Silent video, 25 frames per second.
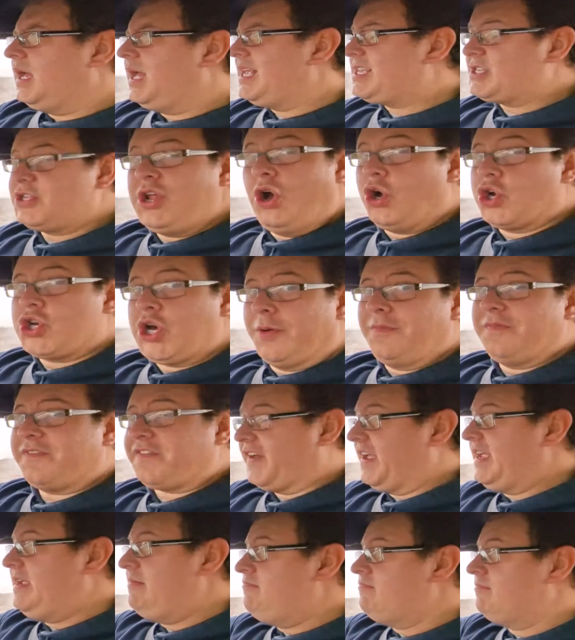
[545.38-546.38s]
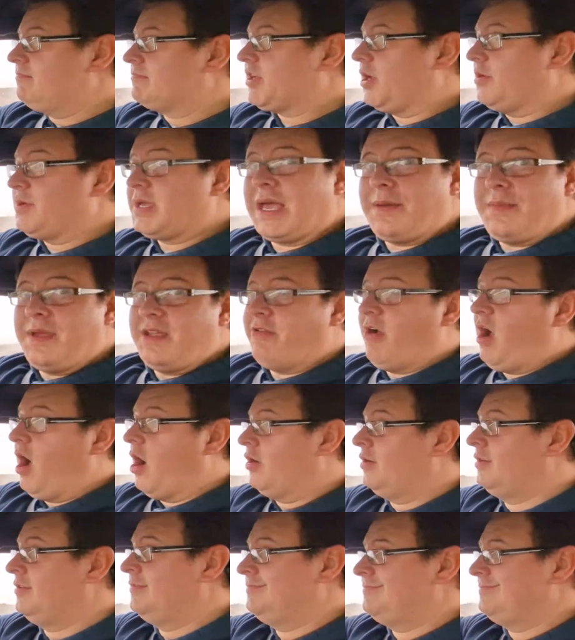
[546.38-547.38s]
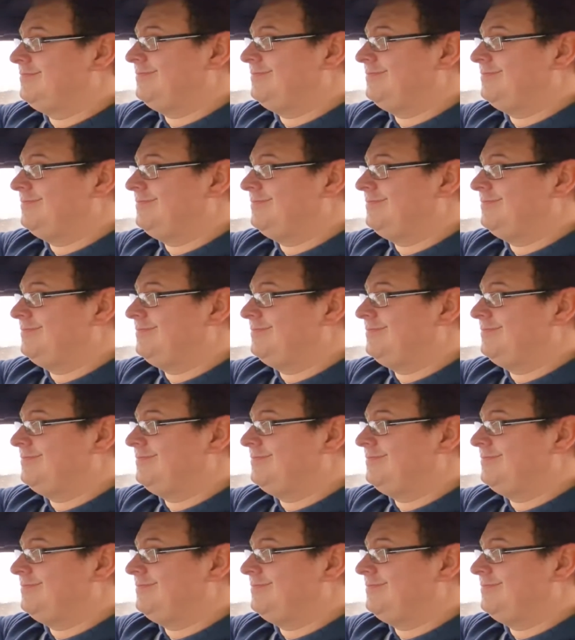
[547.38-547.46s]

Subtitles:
It's not comfy, don't get me wrong.